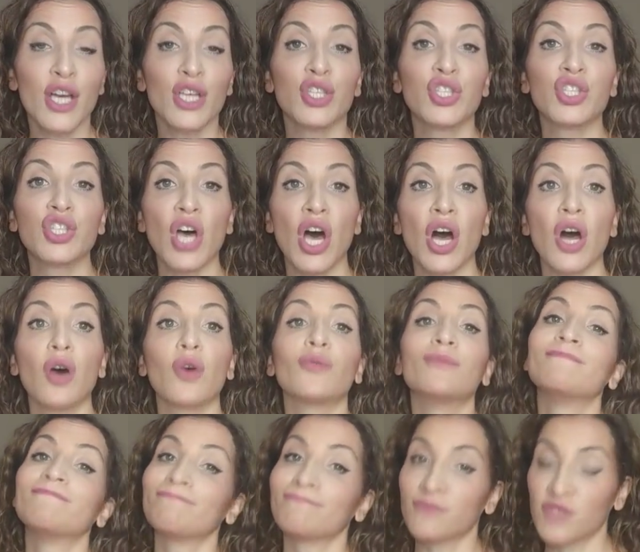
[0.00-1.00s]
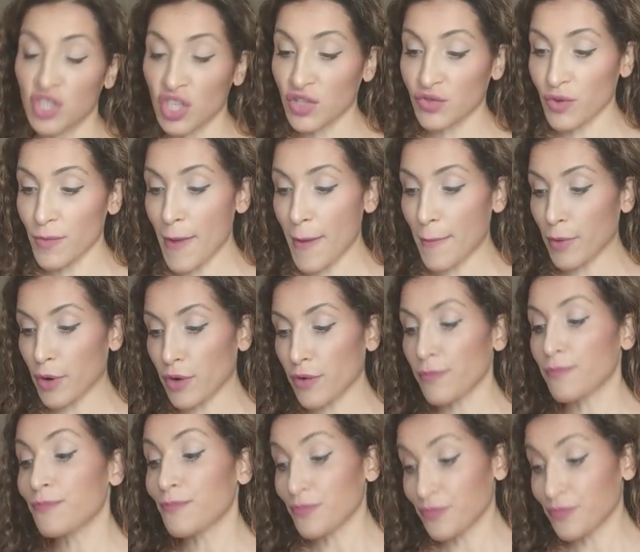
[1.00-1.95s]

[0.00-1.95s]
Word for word: So just remember